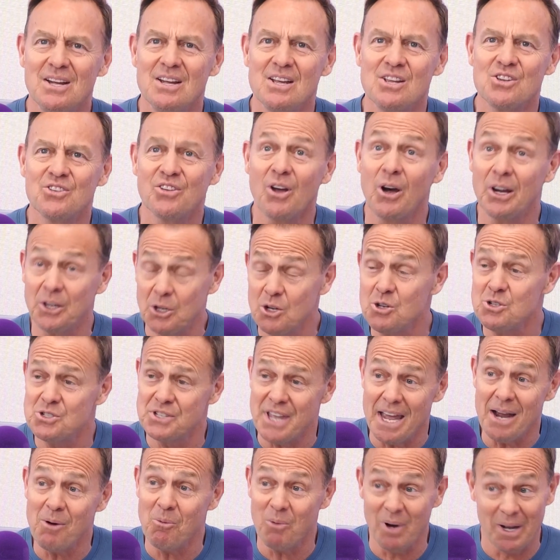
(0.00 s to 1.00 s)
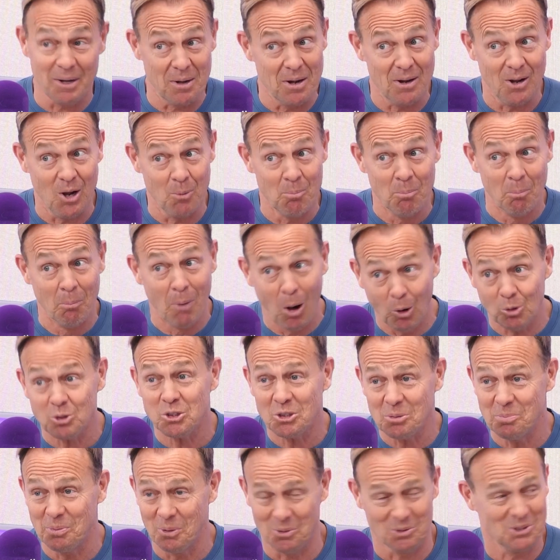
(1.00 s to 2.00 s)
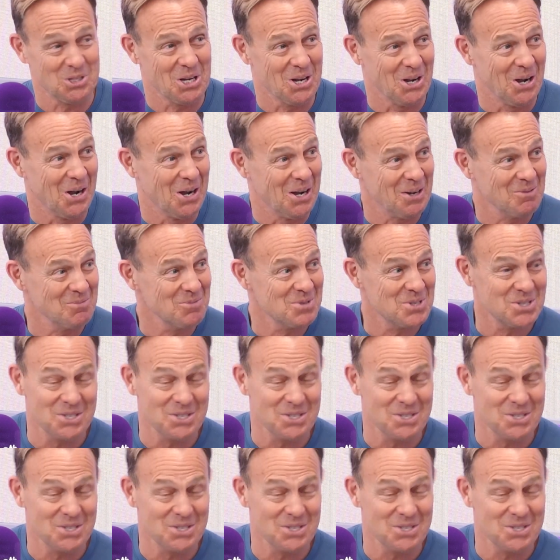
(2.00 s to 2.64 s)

So I used that one multiple times